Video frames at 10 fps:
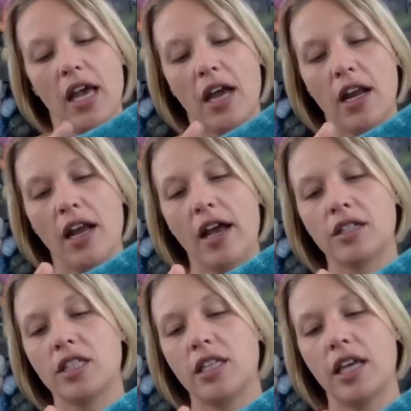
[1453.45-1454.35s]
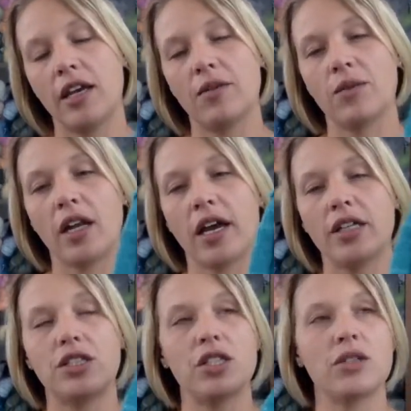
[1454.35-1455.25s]
And I actually, when I
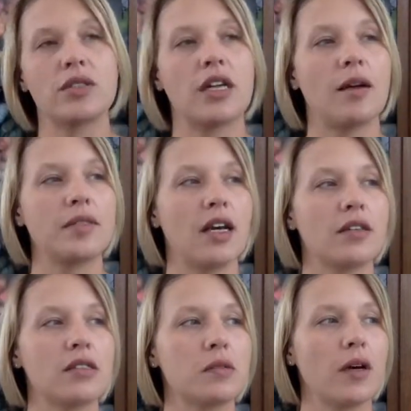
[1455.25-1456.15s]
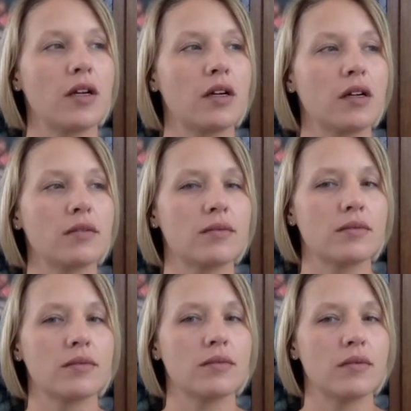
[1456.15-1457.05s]
do a top-down sweater,
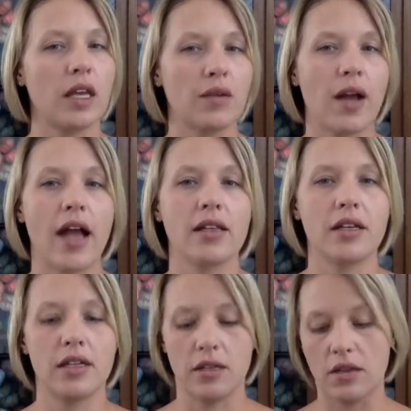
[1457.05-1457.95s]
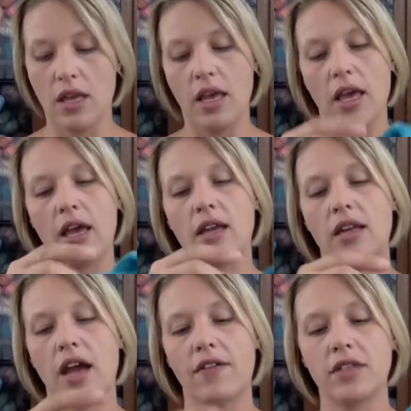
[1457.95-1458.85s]
like a raglan, and
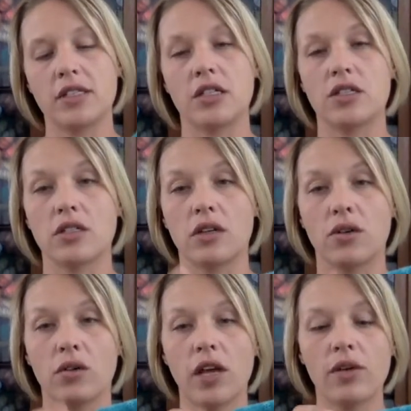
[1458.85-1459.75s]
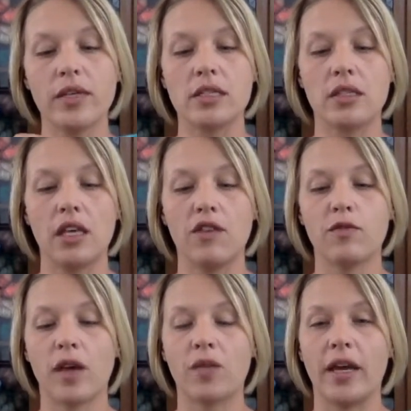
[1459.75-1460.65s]
have the stitches on hold, I always leave
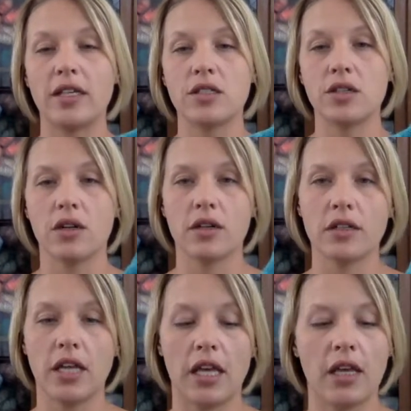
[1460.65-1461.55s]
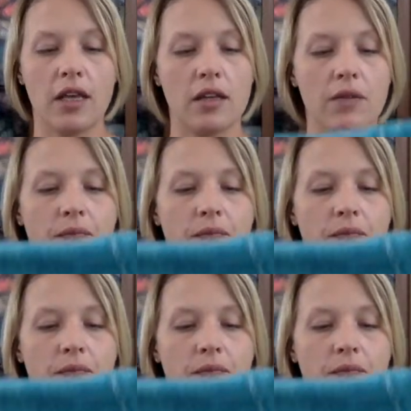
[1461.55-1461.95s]
my waist yarn in